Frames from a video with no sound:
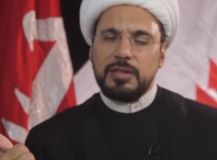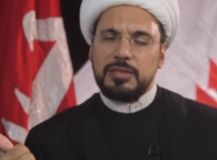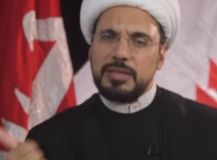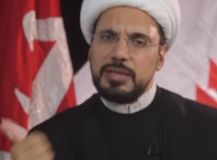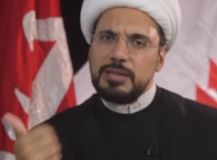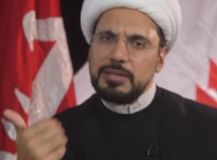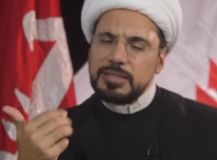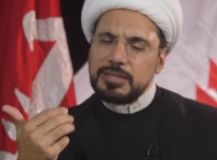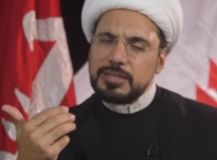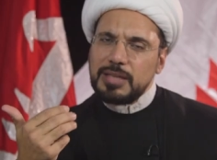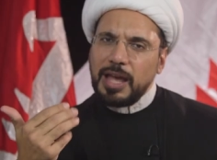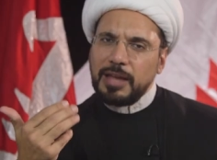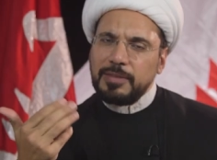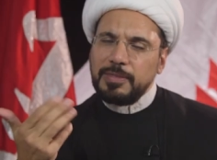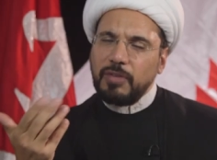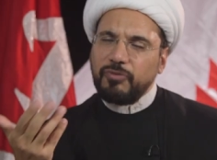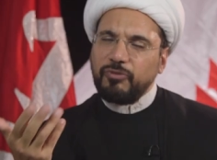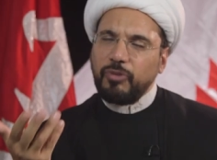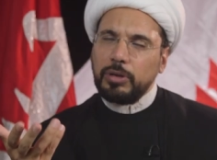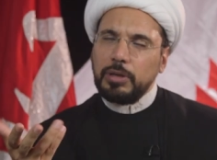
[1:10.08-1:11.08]
These
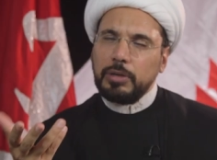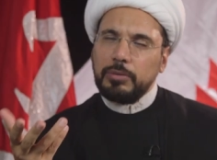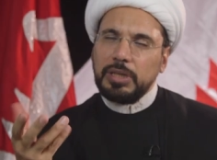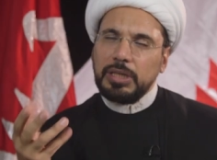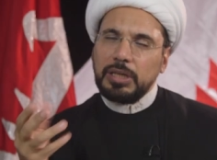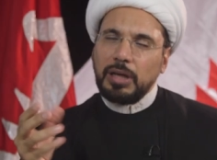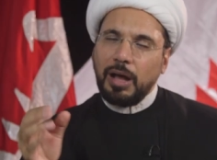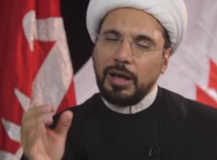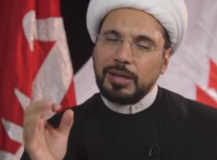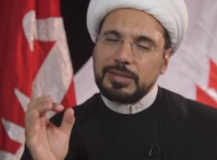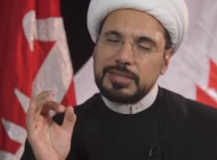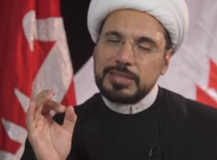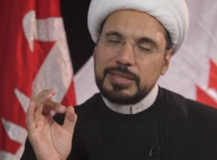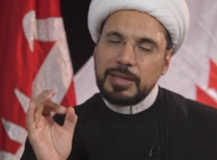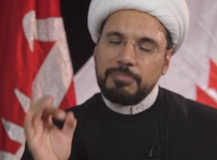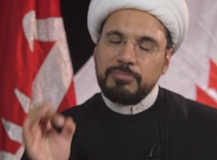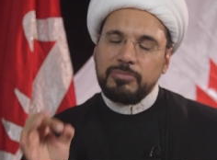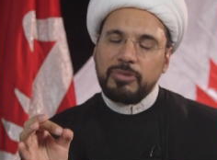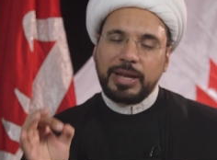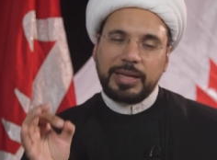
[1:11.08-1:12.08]
and the following are
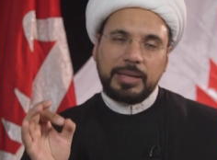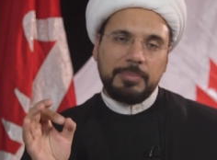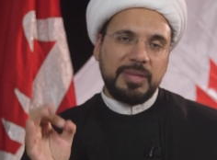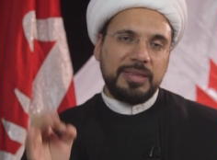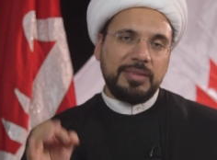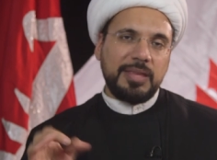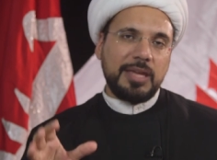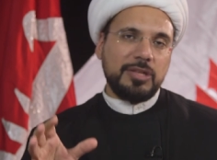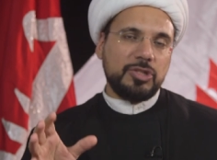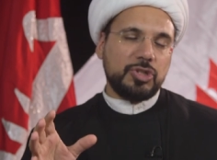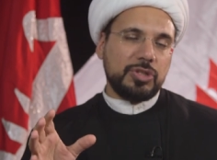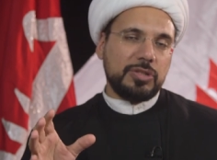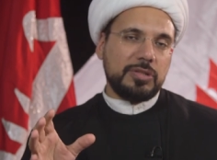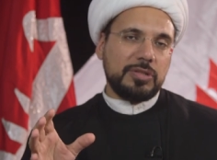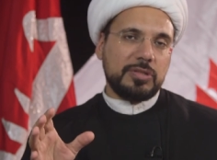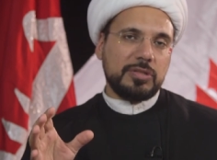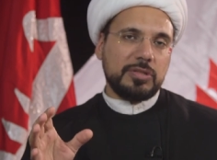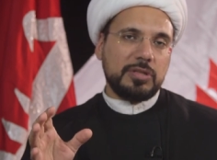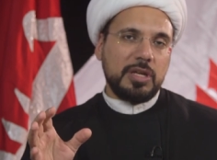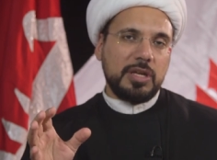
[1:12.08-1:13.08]
some
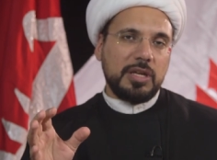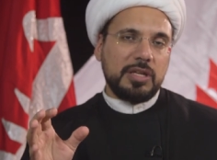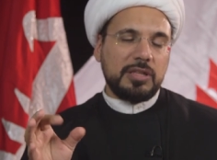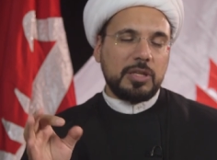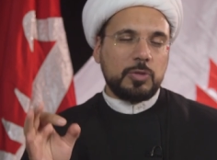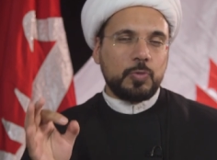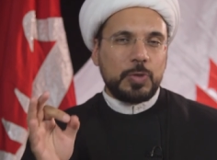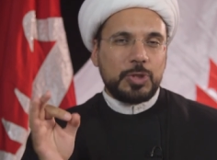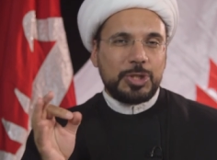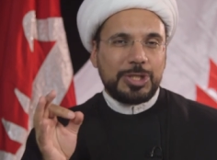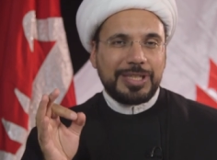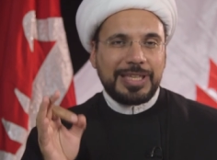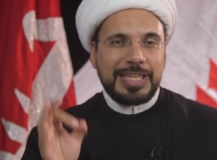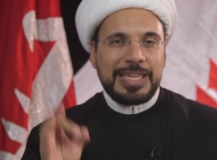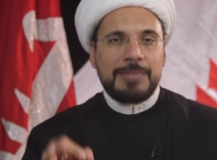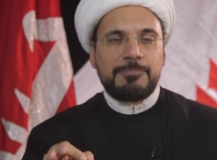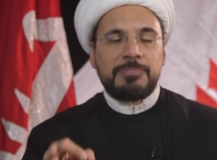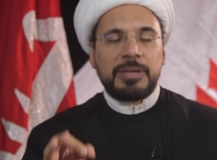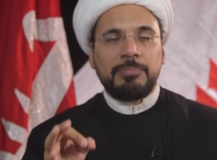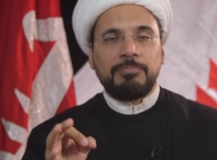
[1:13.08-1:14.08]
recommendations that we should
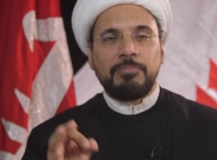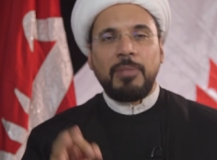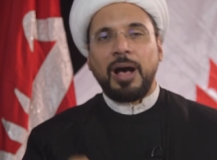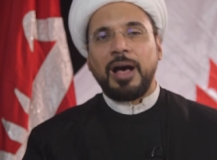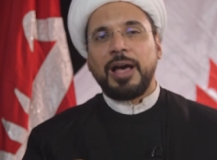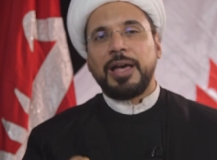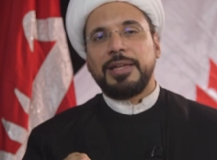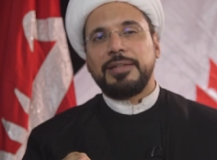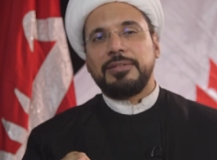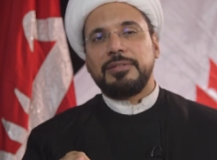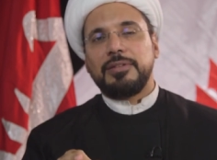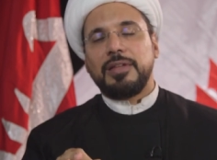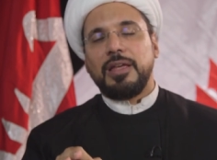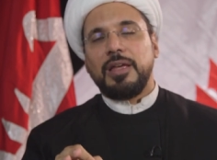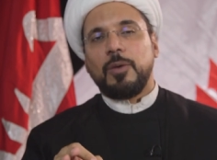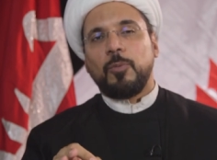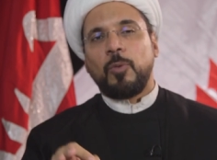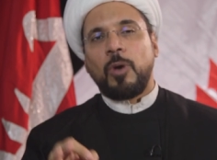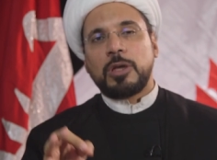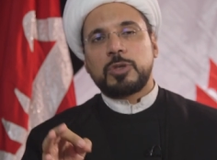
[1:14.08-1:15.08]
keep in mind
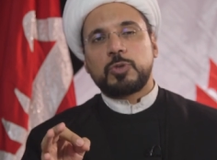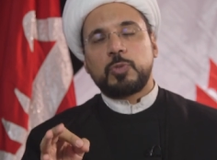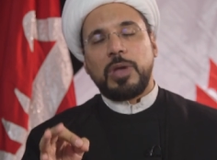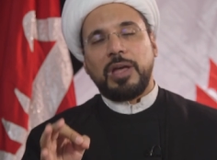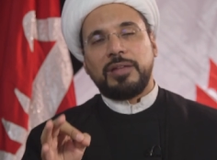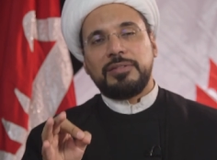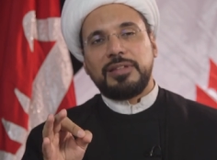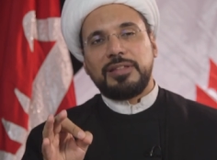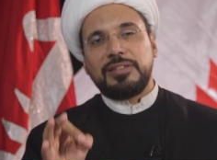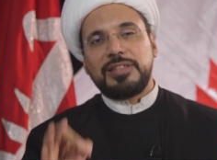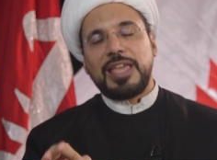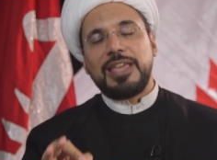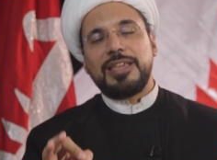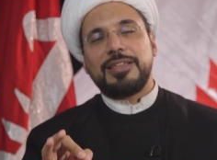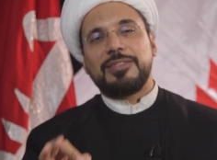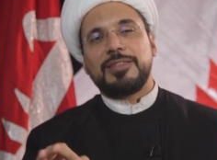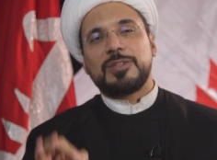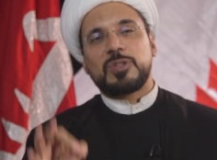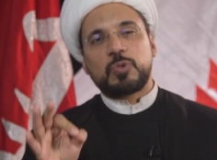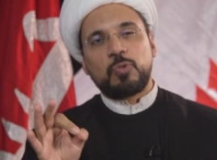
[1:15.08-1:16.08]
whilst we
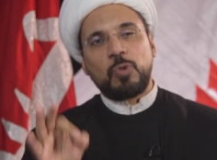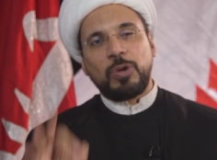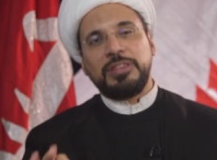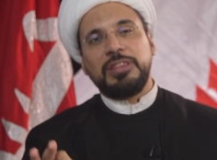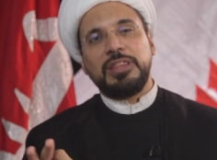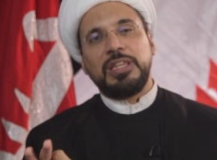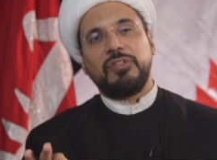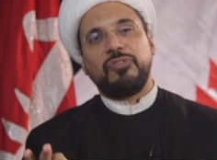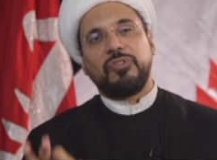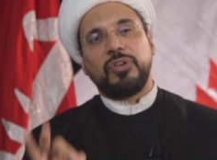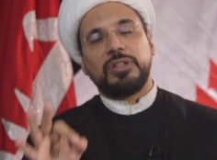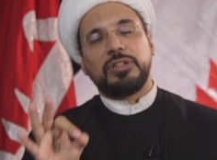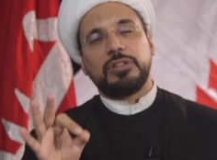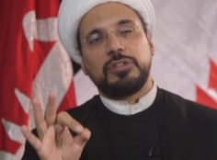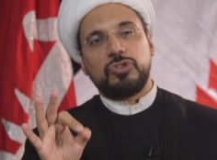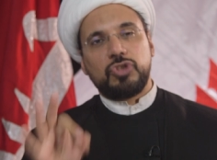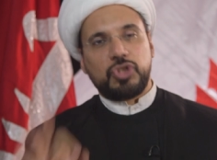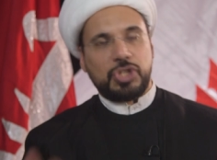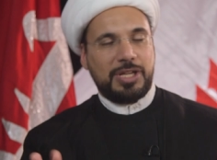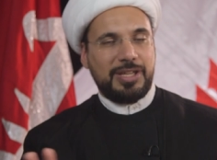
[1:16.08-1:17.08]
undertake this wonderful
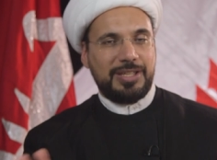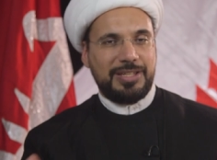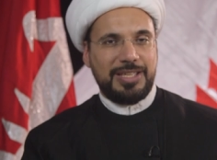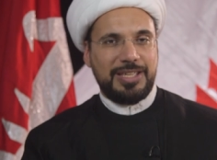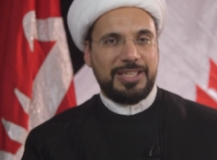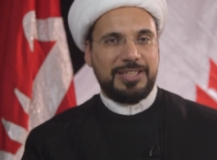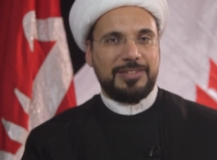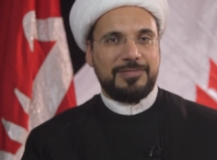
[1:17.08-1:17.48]
journey